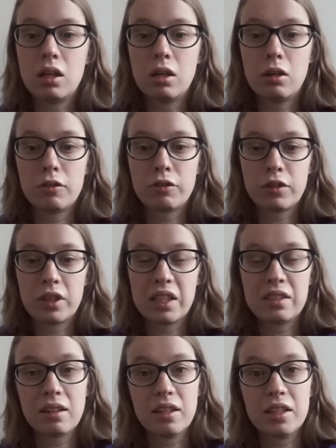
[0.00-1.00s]
of
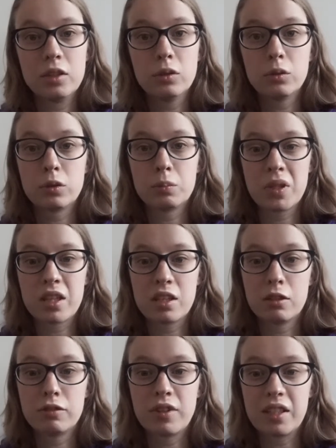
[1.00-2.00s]
Ritalin or
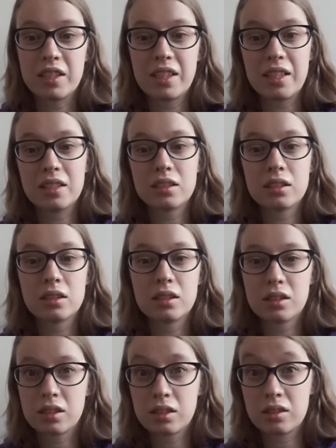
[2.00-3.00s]
methylphenidate,
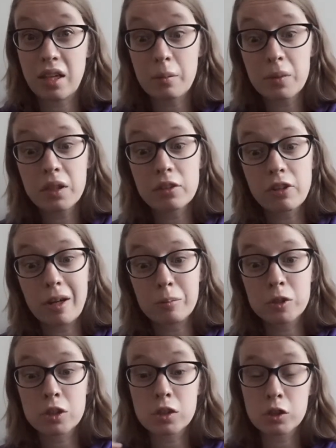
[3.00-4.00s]
10
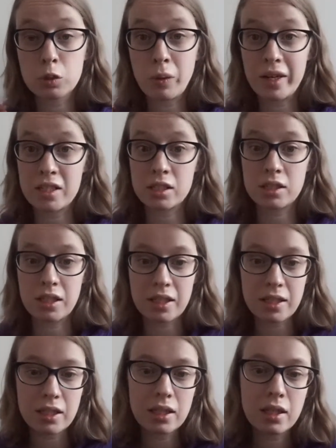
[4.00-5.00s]
milligrams twice a
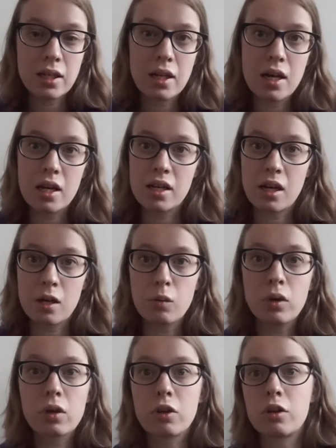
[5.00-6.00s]
day, and I
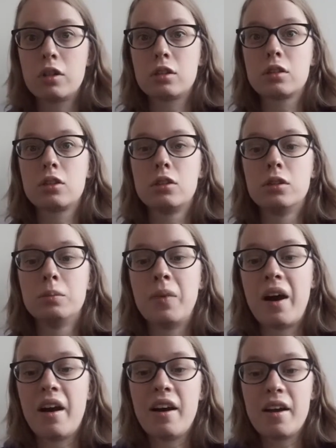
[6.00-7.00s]
will chronicle
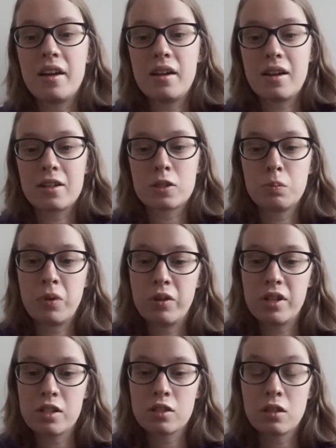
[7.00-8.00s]
my
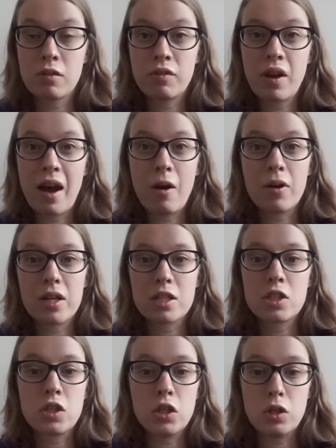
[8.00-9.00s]
experience of how it
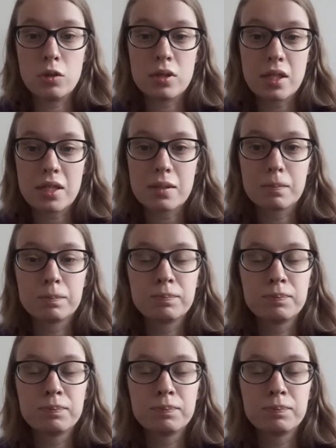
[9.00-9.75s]
is to use it